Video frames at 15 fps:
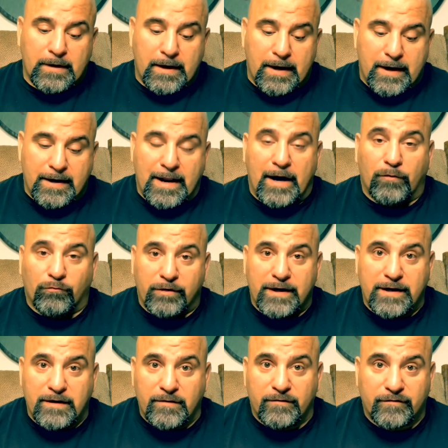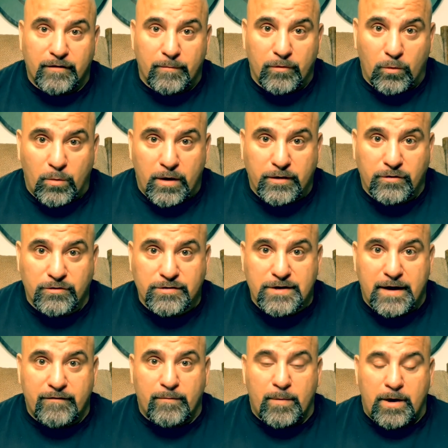And I read from the Wanderer's
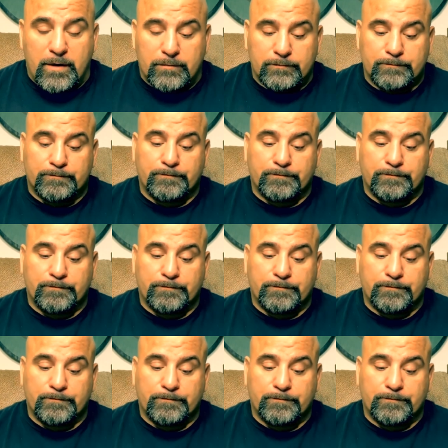Hávamál.